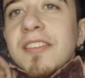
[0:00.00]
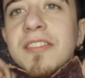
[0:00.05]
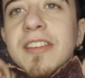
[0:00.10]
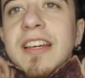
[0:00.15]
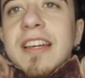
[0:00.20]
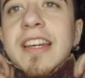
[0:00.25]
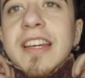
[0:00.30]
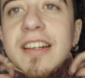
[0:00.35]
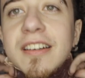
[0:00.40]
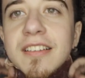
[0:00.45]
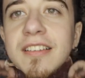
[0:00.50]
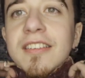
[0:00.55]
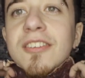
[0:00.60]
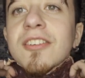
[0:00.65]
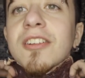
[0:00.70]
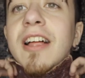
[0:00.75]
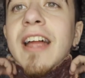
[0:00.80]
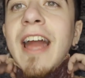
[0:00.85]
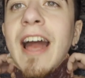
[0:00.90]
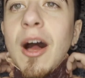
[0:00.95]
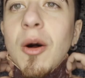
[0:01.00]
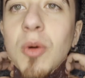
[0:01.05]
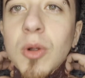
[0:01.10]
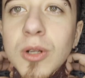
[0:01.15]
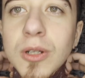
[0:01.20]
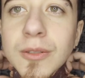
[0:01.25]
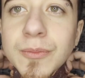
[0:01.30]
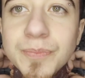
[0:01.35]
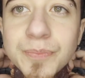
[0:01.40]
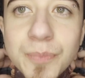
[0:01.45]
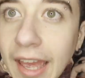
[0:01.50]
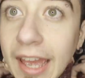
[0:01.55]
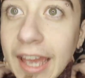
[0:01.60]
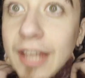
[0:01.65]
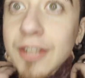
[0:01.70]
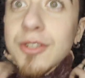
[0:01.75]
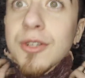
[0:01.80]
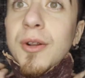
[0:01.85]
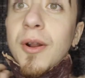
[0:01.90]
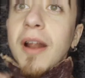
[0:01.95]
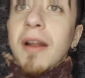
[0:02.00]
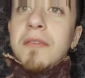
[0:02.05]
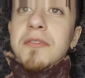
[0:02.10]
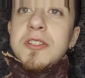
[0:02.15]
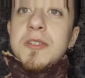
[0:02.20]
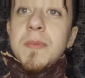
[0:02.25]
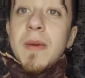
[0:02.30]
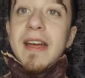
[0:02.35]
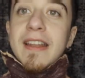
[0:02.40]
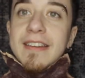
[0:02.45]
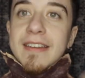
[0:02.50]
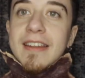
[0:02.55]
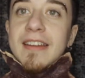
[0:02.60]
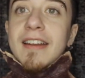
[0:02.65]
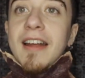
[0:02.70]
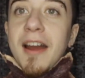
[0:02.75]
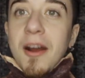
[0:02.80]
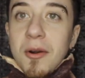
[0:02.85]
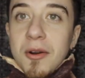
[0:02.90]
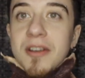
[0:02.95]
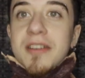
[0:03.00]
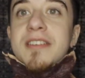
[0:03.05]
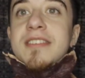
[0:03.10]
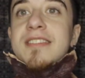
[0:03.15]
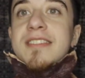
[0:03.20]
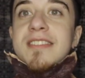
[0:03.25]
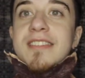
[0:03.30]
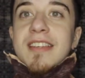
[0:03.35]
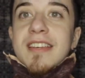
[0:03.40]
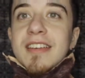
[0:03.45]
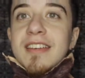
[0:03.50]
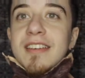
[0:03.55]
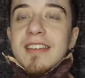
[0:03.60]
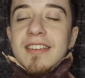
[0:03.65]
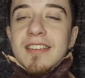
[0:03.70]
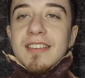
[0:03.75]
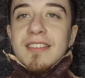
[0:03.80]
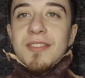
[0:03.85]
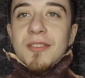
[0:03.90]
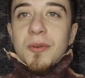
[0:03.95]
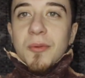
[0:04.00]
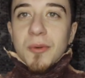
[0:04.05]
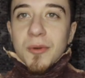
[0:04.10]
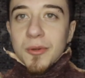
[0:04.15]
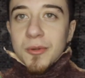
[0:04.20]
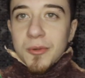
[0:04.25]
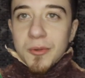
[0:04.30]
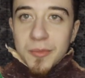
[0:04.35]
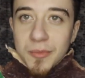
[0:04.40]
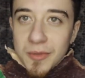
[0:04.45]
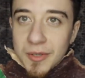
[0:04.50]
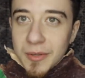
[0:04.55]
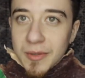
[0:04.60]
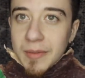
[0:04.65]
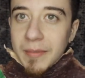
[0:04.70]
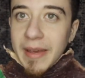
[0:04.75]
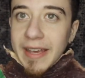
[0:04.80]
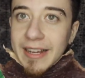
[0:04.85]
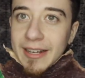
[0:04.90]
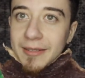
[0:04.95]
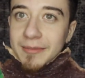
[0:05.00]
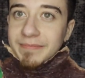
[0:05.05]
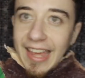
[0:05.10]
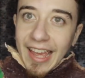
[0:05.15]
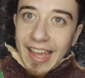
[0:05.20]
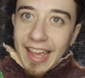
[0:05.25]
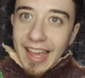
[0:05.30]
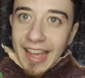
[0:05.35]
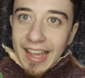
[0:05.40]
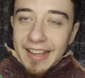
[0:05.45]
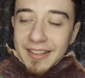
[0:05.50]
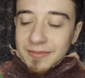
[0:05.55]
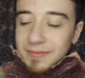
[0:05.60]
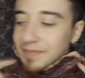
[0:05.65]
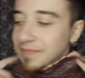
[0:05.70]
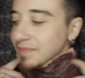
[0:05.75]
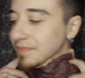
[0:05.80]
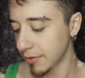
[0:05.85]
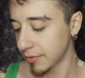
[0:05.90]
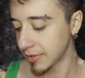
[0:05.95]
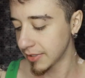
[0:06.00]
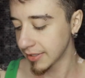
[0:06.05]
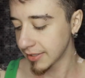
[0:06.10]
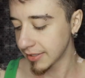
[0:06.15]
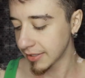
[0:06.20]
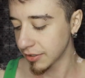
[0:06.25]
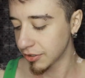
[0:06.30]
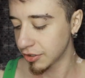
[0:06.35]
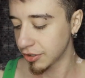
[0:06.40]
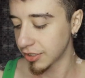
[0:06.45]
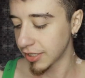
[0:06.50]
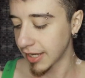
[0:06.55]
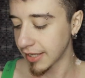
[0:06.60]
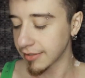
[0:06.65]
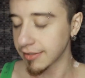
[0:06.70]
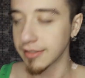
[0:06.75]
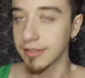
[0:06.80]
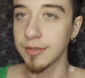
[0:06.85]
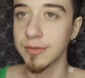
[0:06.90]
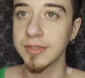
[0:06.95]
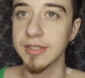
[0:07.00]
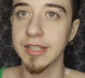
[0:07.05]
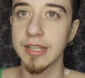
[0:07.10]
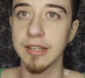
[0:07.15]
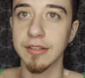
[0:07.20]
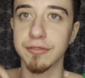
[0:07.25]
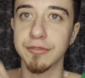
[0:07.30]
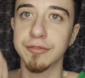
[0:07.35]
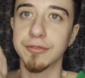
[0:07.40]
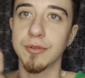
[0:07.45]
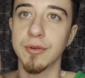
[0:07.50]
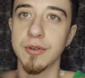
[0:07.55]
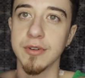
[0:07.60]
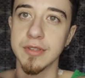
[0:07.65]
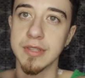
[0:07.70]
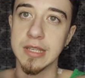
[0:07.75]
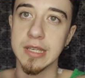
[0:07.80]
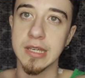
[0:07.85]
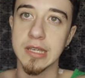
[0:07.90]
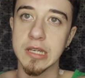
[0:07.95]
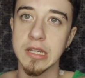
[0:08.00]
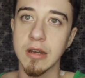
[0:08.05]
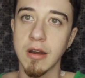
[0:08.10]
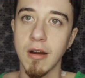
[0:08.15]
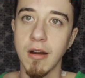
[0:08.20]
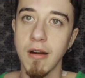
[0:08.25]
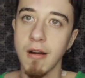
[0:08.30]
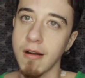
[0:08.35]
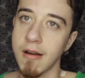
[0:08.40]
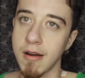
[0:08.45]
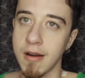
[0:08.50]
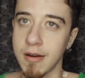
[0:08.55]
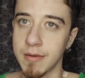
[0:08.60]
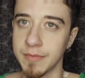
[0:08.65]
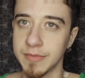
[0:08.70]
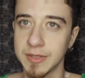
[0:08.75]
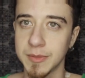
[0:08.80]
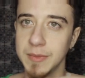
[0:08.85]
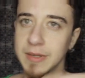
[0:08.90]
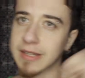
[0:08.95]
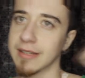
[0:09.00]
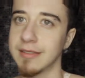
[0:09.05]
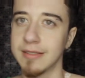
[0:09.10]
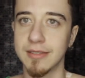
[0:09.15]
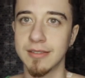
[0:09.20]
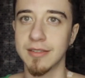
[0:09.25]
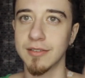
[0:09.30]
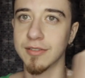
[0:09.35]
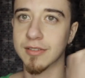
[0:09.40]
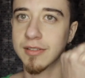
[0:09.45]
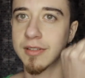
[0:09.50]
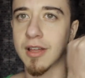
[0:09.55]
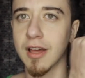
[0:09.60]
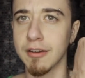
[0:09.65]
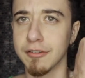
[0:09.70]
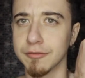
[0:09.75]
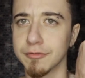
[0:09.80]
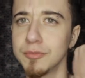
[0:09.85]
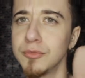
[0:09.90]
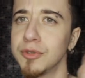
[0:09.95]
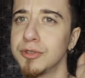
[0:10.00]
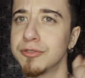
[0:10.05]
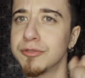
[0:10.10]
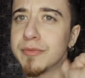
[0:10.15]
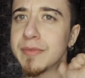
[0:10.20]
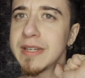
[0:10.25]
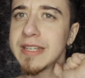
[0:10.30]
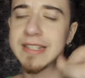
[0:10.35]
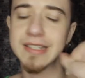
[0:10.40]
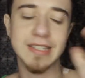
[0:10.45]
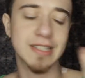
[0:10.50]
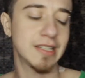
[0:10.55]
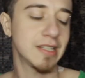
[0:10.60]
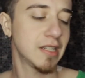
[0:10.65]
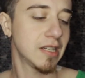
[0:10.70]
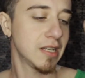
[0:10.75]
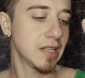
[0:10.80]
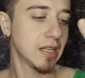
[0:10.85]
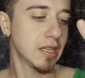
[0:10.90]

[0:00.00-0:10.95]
lovely little cowl, and you don't have to spend 10 hours in the room doing makeup. Yay! I wouldn't suggest using it for the arms because there's a lot of movement